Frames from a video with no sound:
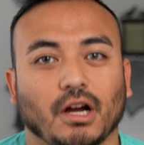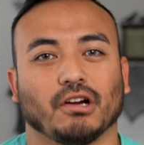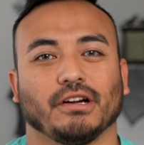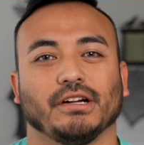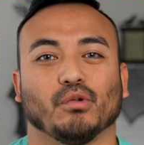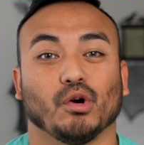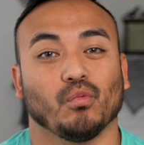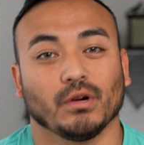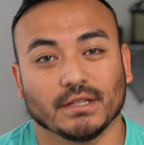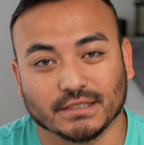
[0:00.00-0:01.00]
All right, well,
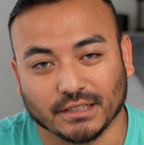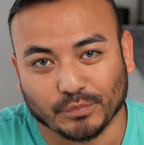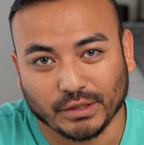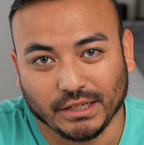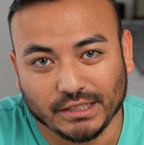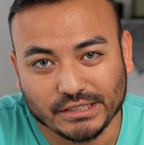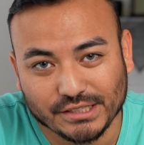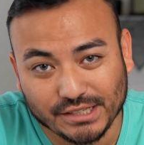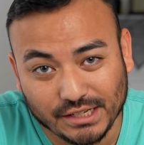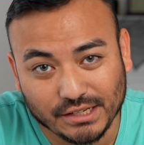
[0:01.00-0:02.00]
what is up? And
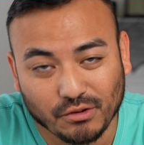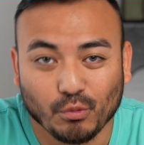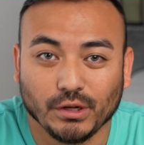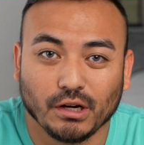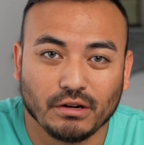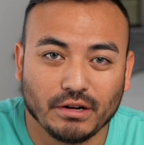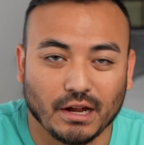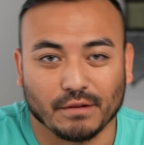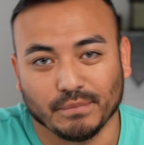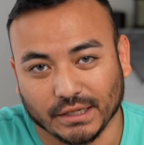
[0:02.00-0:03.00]
today we are
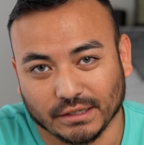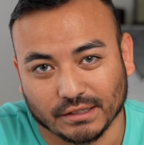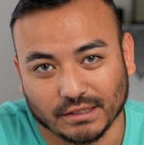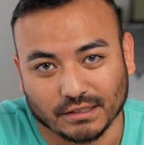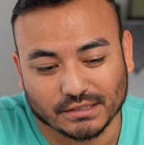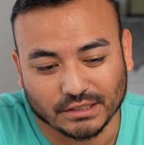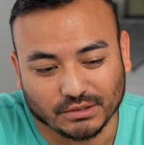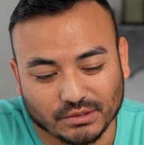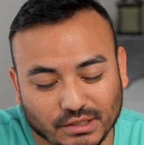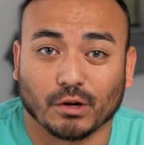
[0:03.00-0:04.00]
not making a
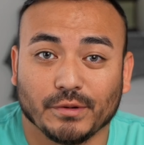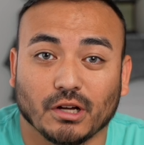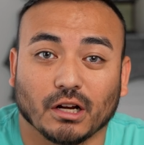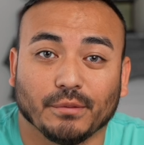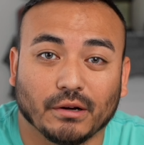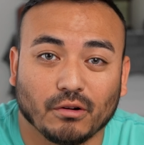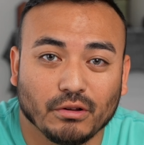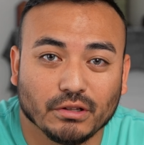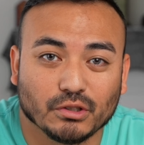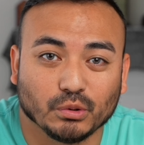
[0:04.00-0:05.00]
cocktail. We're gonna be talking about all
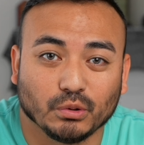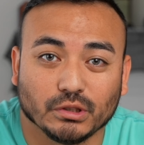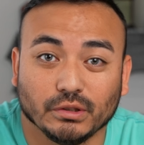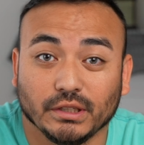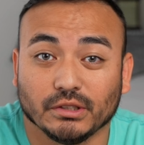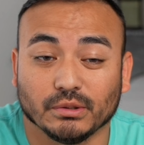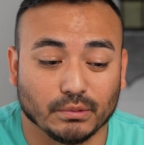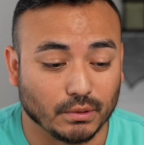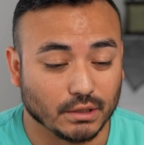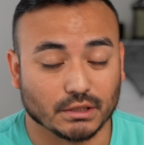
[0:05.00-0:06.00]
the tools you need
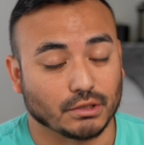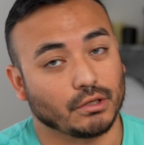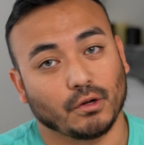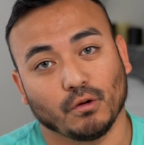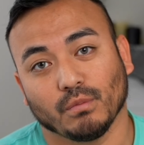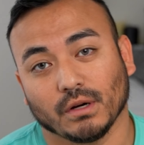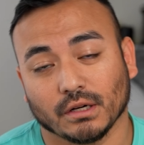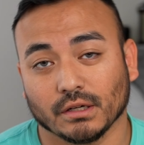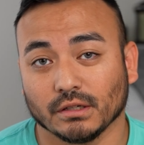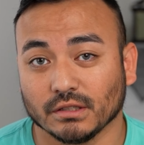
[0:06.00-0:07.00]
to start a home
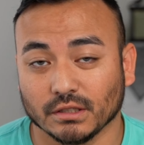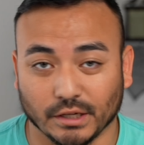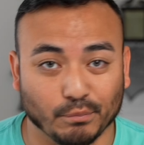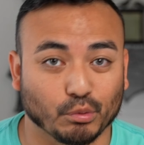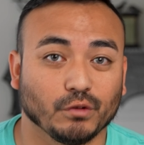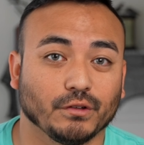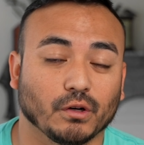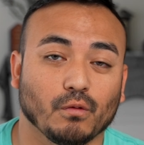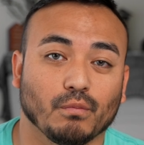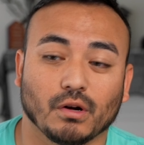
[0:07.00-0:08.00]
bar, improve your
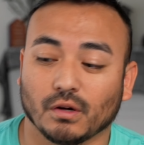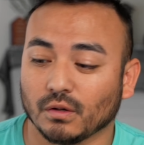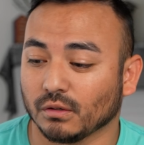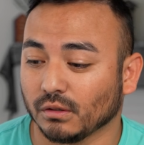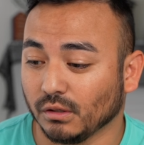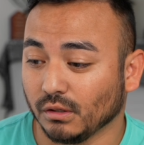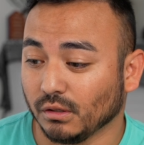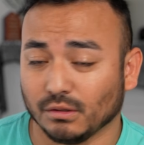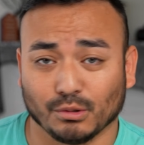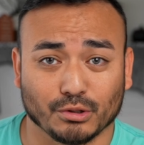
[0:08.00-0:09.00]
home bar,
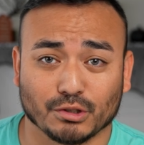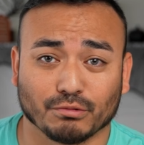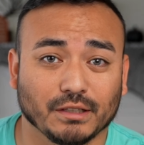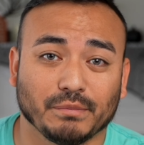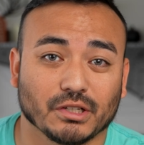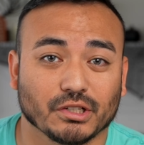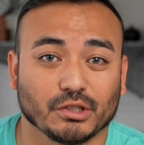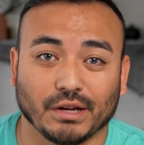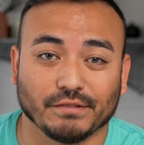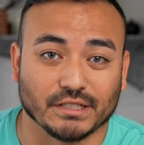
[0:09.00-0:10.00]
or just really make sure you
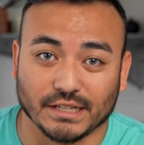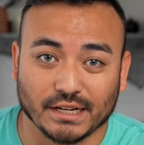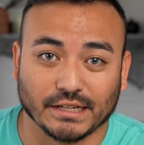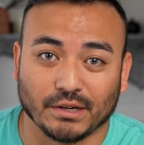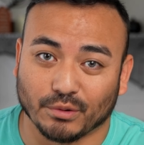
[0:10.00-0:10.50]
have a decked out